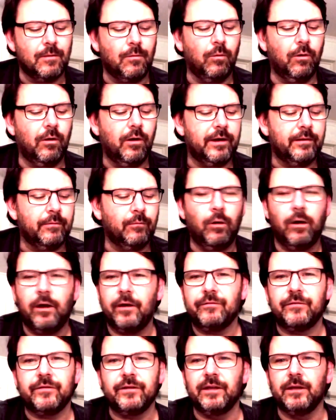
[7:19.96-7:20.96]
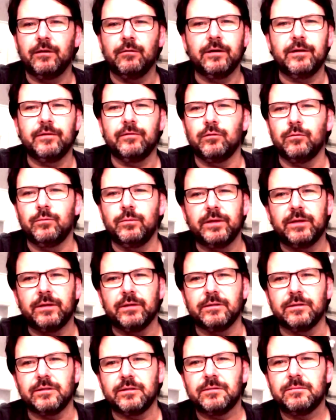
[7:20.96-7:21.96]
Why fear no evil?
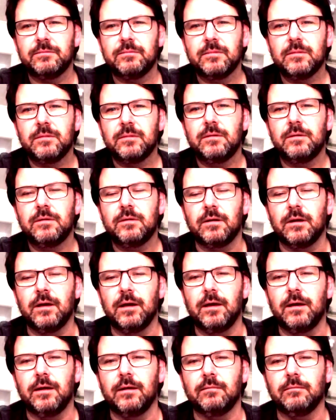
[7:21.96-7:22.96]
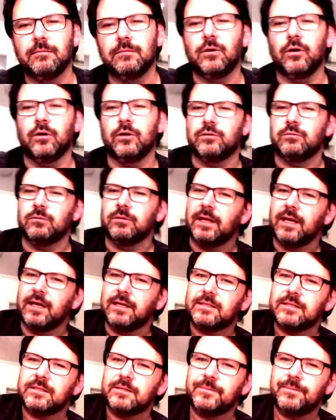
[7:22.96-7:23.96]
Because God is with
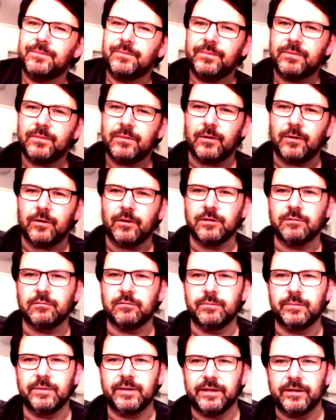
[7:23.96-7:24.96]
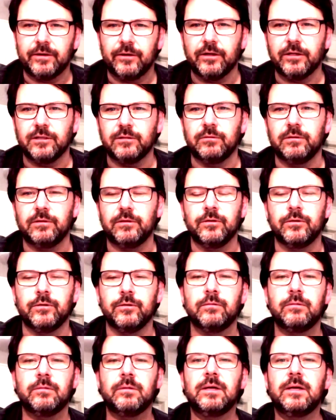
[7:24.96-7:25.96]
us. God is with me. God is with
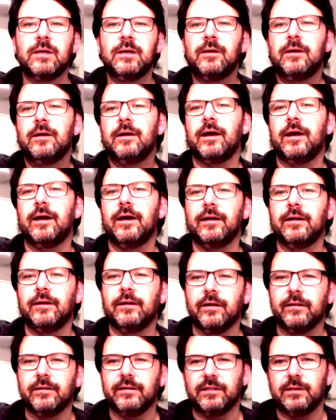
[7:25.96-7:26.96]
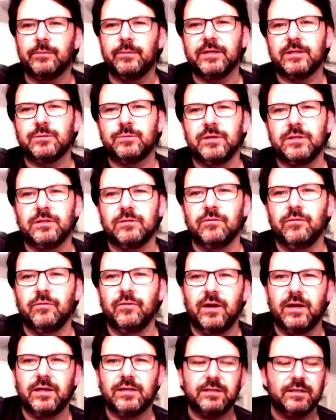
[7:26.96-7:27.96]
you. And I think the best piece of
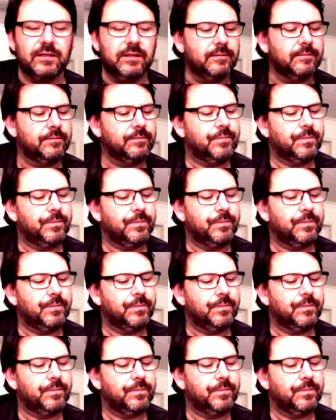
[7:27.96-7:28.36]
advice that